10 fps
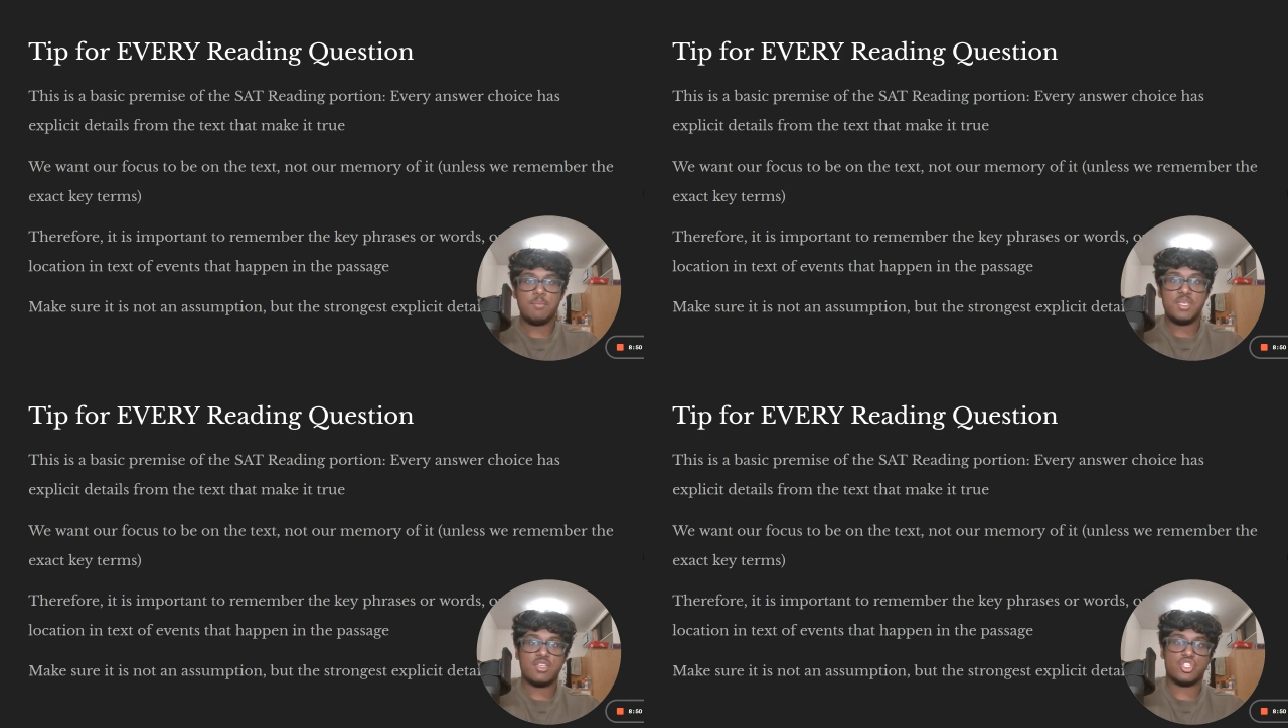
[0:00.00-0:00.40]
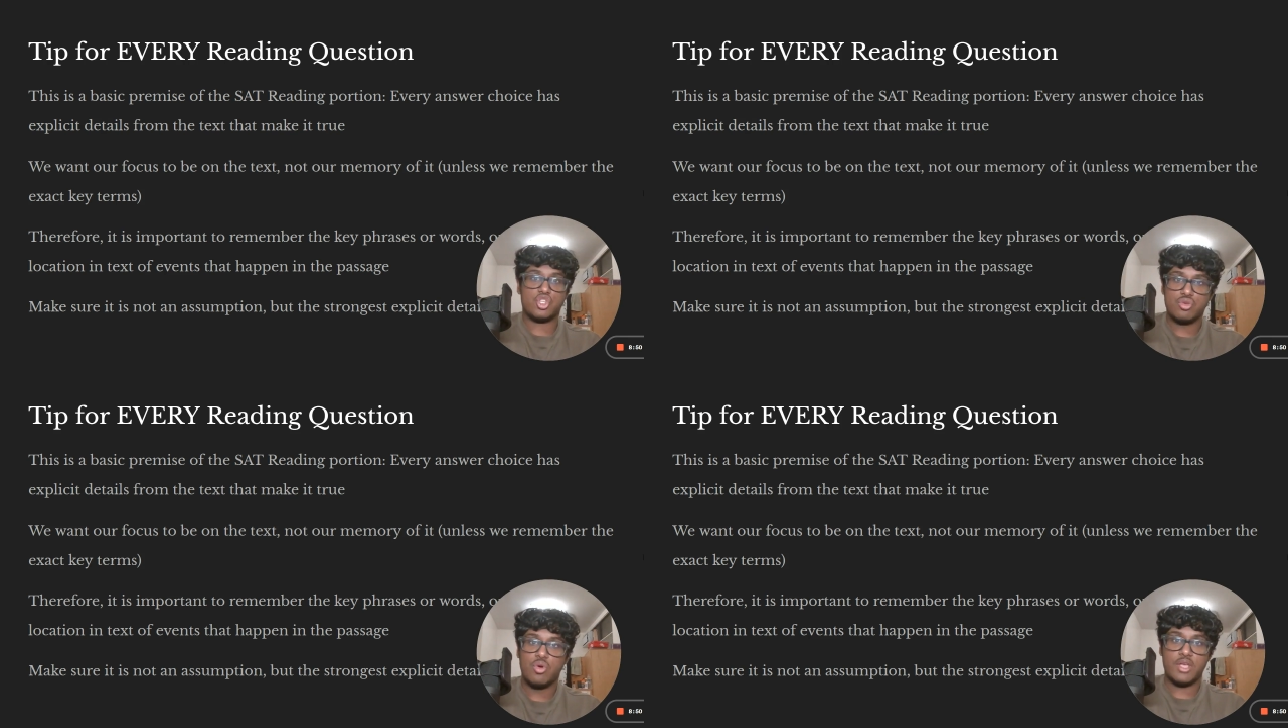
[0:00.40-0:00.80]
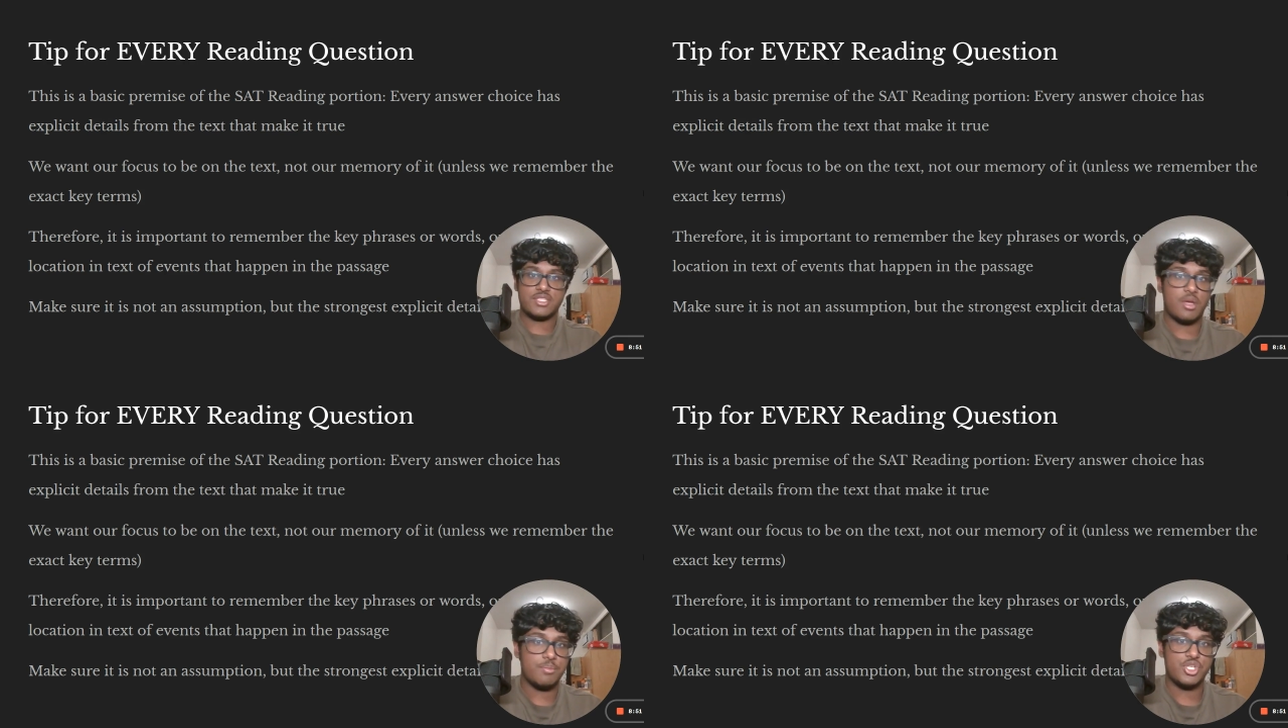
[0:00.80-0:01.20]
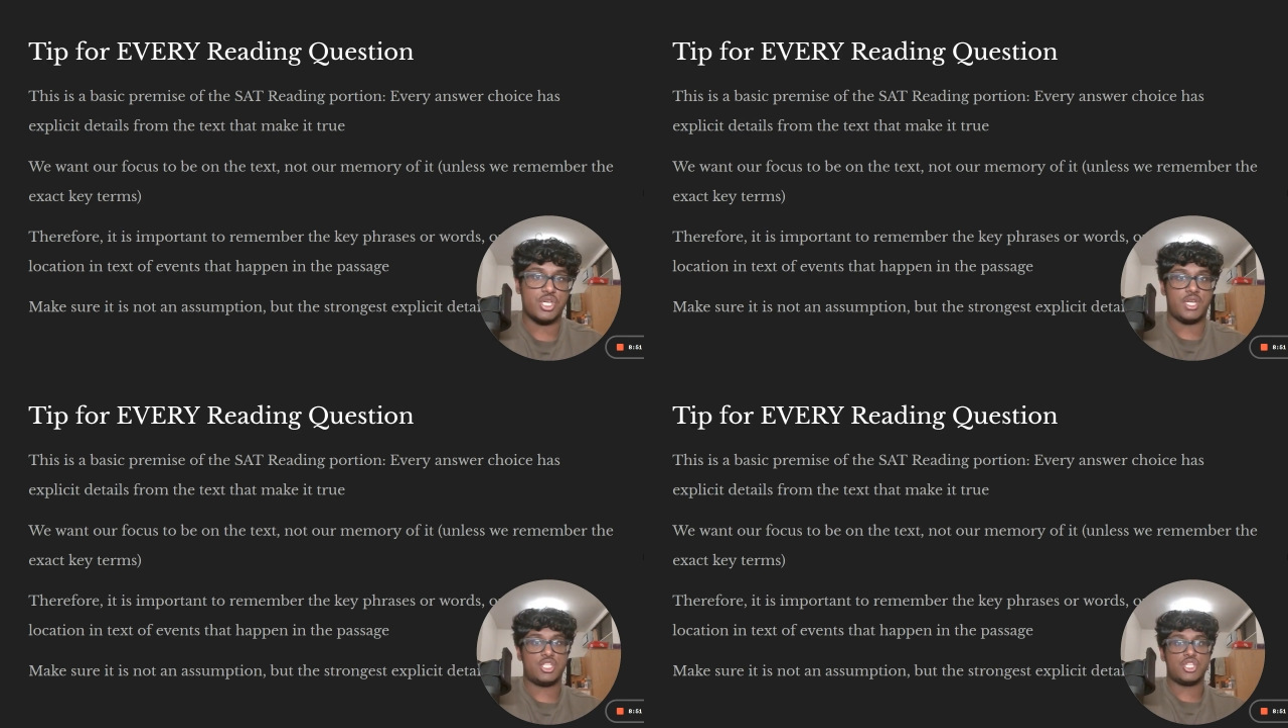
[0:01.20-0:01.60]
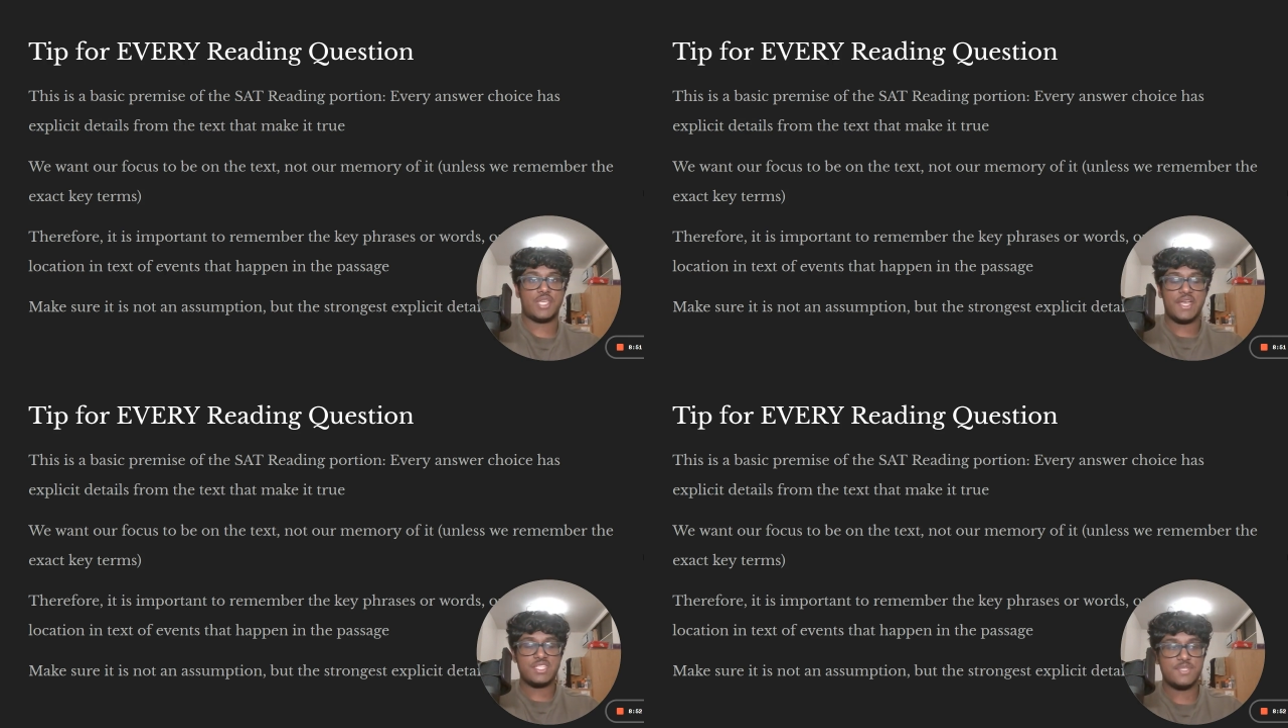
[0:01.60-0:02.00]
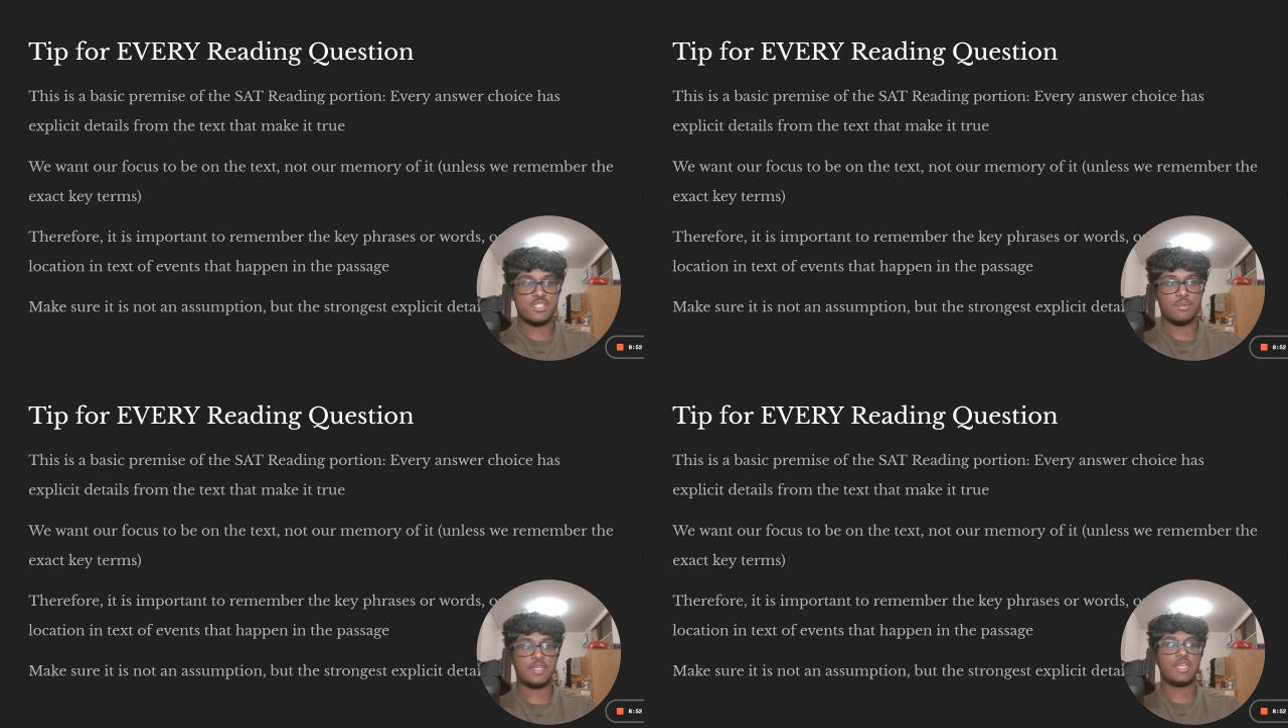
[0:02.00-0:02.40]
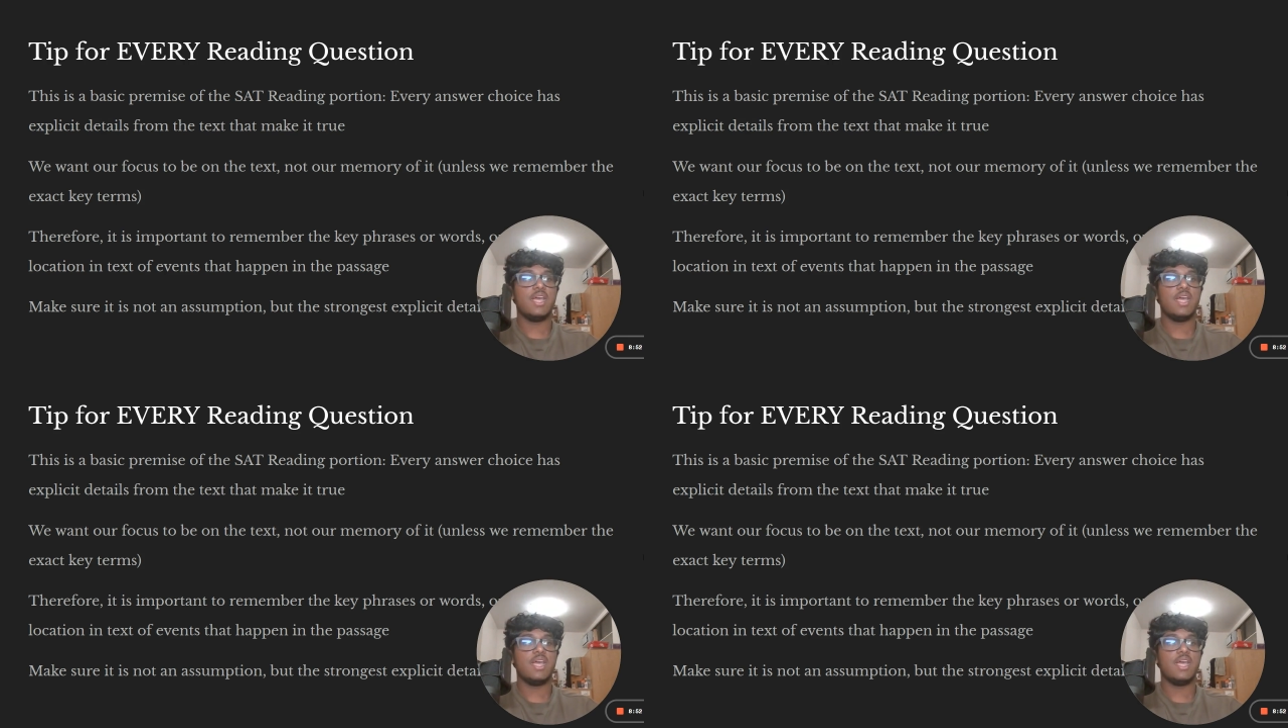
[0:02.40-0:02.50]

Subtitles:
be a true assumption. It just has to be something